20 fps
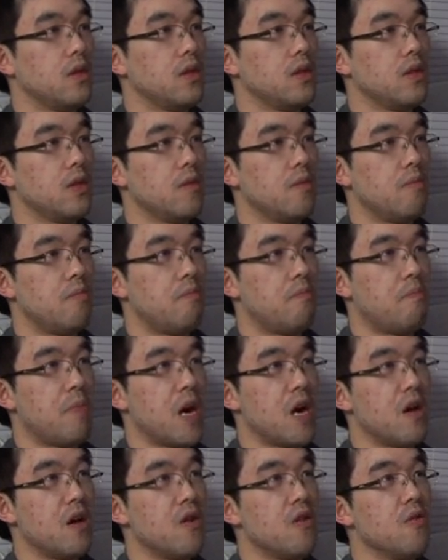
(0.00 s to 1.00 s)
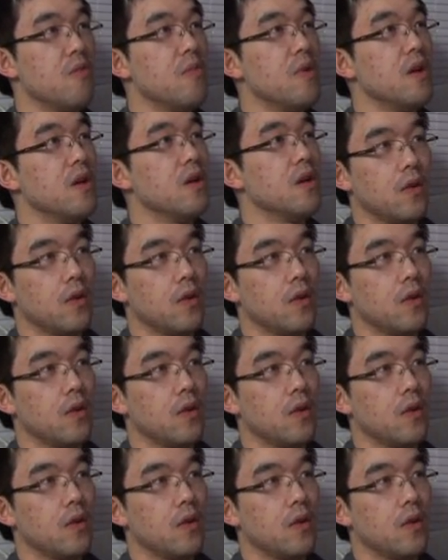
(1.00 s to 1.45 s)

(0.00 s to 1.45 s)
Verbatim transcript: Is it a boom?